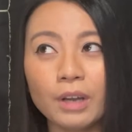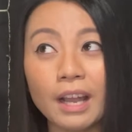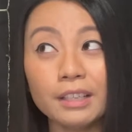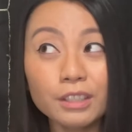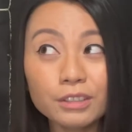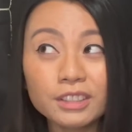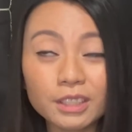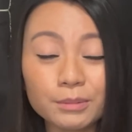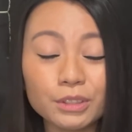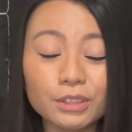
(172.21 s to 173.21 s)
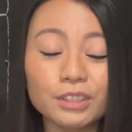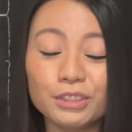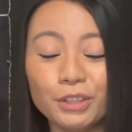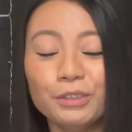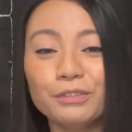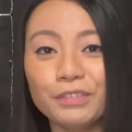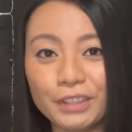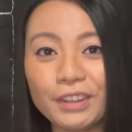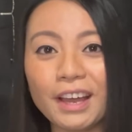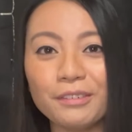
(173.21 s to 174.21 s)
I know some students don't
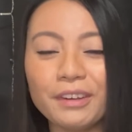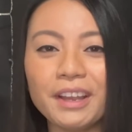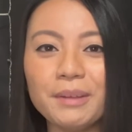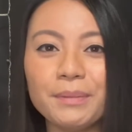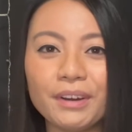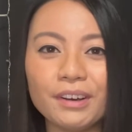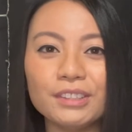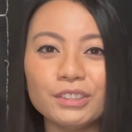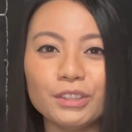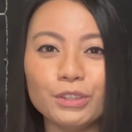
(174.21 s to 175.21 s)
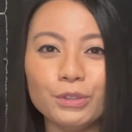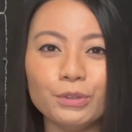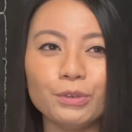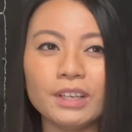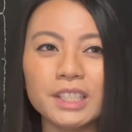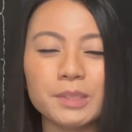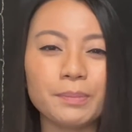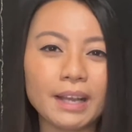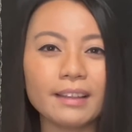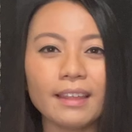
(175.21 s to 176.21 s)
feel that way, but also you
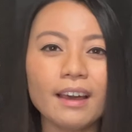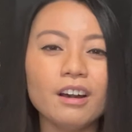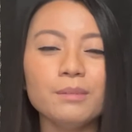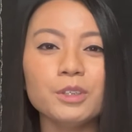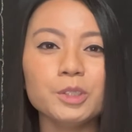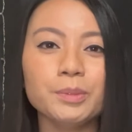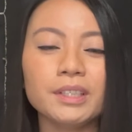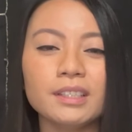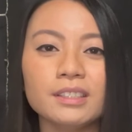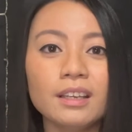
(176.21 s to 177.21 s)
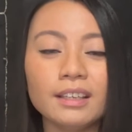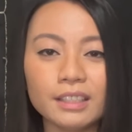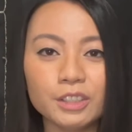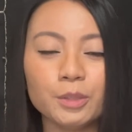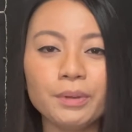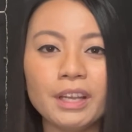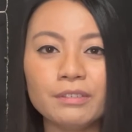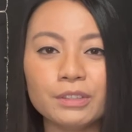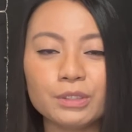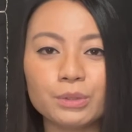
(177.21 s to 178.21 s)
expect that almost because yes, you're paying
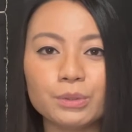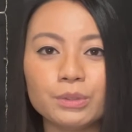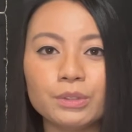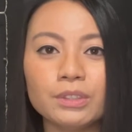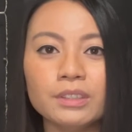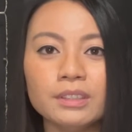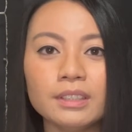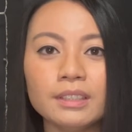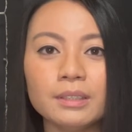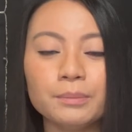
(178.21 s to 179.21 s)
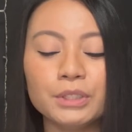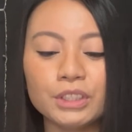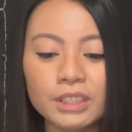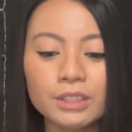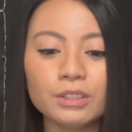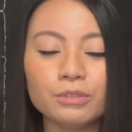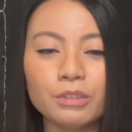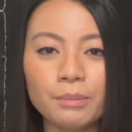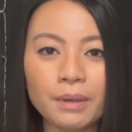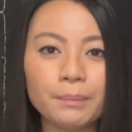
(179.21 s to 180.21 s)
for school, but just
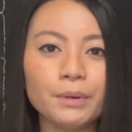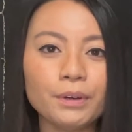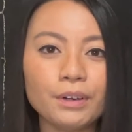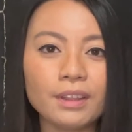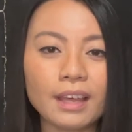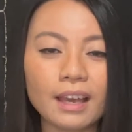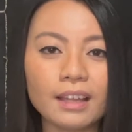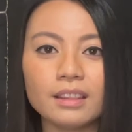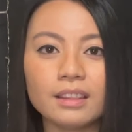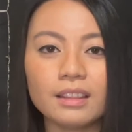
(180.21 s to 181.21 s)
remember that the